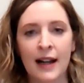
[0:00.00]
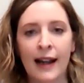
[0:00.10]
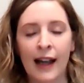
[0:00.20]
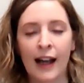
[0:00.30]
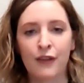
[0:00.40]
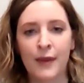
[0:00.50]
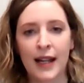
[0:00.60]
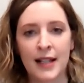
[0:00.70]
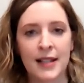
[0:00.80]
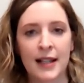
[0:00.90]
I have my
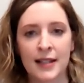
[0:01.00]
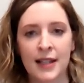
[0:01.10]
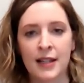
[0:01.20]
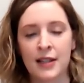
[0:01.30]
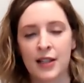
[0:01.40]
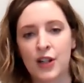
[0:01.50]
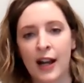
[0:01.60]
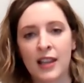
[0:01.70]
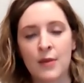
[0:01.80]
assistant check